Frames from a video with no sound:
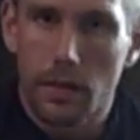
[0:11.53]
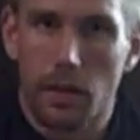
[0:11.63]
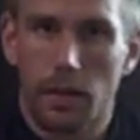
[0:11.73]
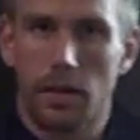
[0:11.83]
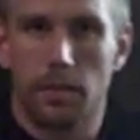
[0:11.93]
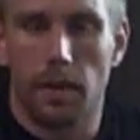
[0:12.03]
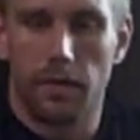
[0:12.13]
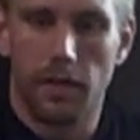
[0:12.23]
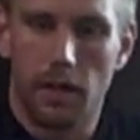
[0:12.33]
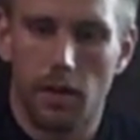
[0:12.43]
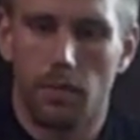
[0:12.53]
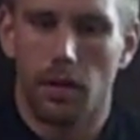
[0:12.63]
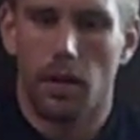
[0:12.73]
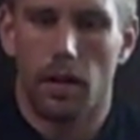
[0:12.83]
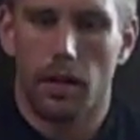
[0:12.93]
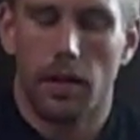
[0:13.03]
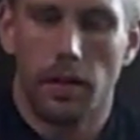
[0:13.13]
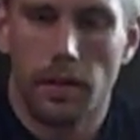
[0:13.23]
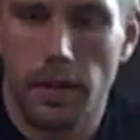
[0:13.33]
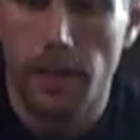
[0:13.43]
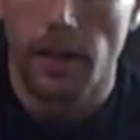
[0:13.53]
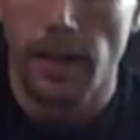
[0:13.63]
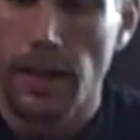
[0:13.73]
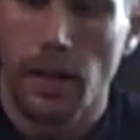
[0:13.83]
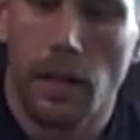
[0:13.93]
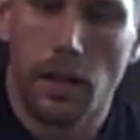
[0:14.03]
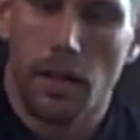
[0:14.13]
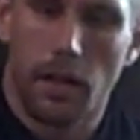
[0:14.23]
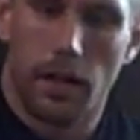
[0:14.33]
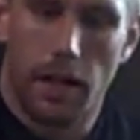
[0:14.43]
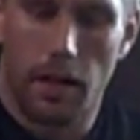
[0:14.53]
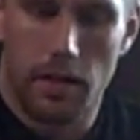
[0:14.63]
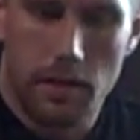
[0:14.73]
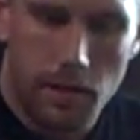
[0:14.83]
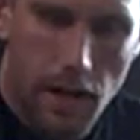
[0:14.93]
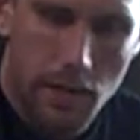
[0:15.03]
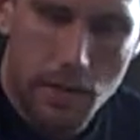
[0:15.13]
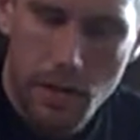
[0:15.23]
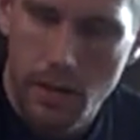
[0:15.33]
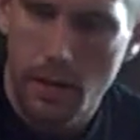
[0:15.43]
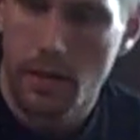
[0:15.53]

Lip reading: So this is my video blog on how to stretch,